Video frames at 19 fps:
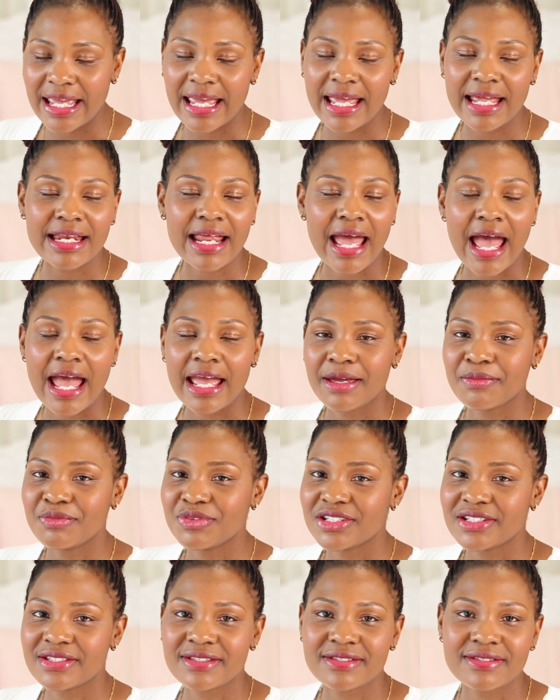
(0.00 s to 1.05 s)
and I am
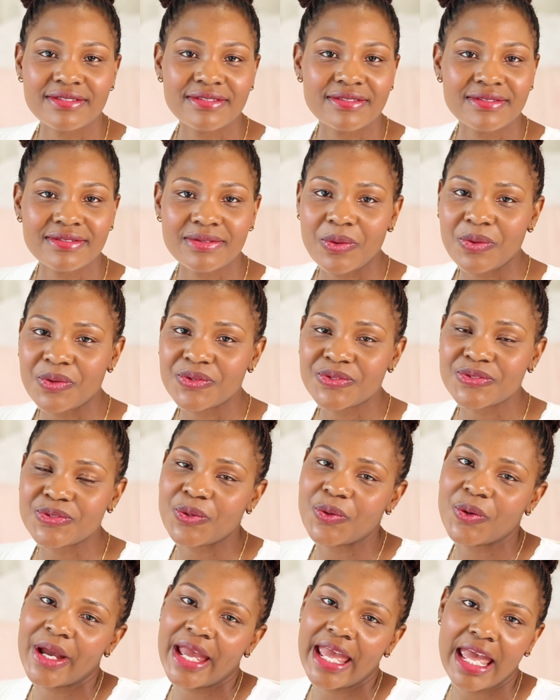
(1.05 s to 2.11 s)
just
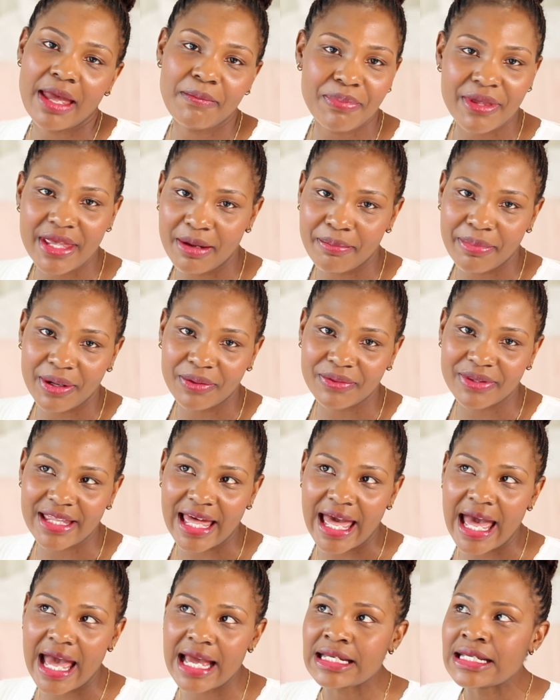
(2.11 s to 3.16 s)
so happy about
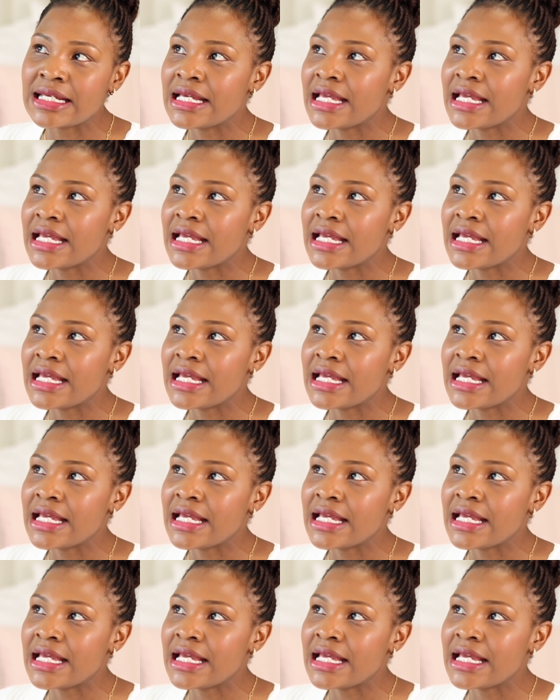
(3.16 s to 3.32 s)
that.